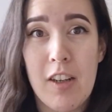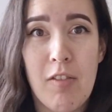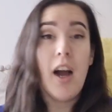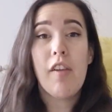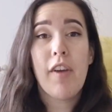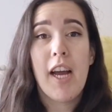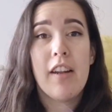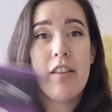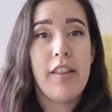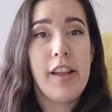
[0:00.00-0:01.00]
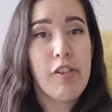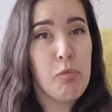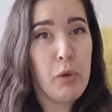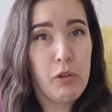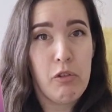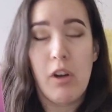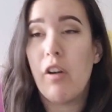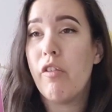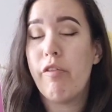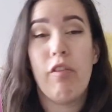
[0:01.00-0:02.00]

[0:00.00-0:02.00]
I've had this model of